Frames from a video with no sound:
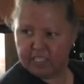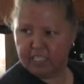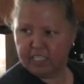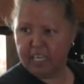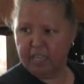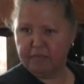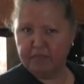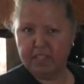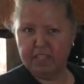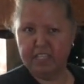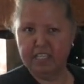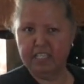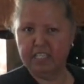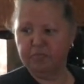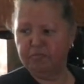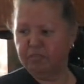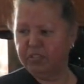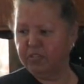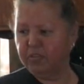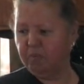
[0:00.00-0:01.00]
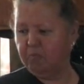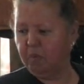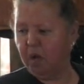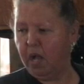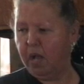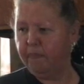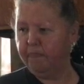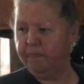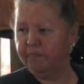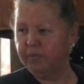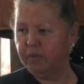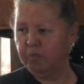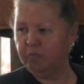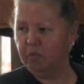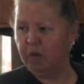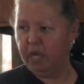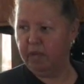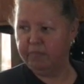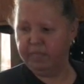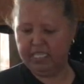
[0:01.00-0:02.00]
They gave me this with their mom, their
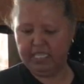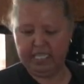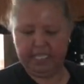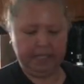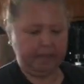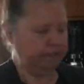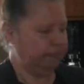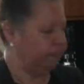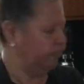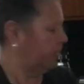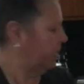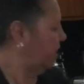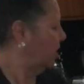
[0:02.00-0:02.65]
mom and him.